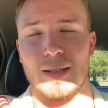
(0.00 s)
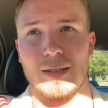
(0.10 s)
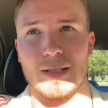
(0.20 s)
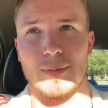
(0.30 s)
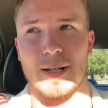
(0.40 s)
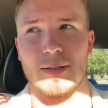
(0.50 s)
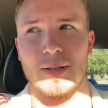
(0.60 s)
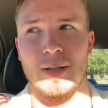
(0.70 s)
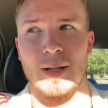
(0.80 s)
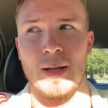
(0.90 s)

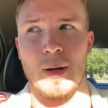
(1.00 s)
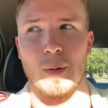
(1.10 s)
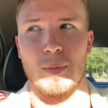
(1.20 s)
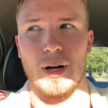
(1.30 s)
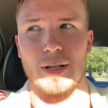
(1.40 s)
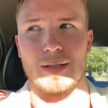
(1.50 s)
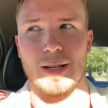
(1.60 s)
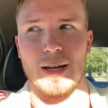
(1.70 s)
expected. But